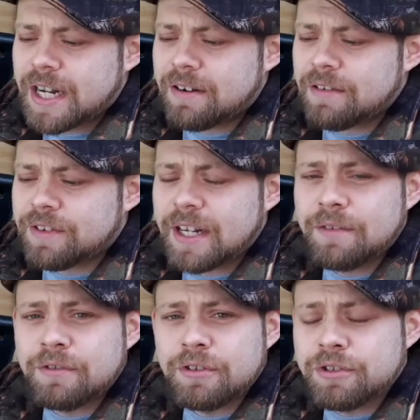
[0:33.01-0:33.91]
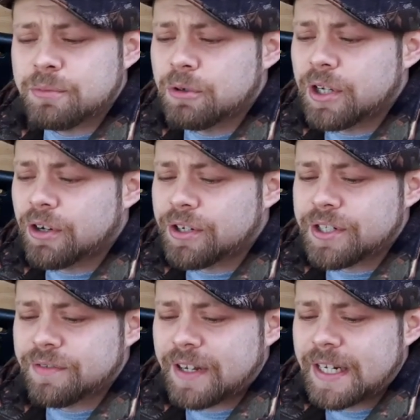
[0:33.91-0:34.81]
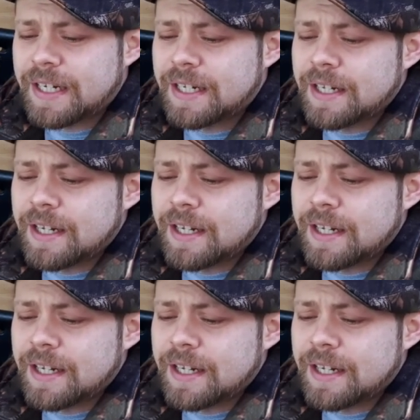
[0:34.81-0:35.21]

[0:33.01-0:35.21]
RFD for a small and honest fee.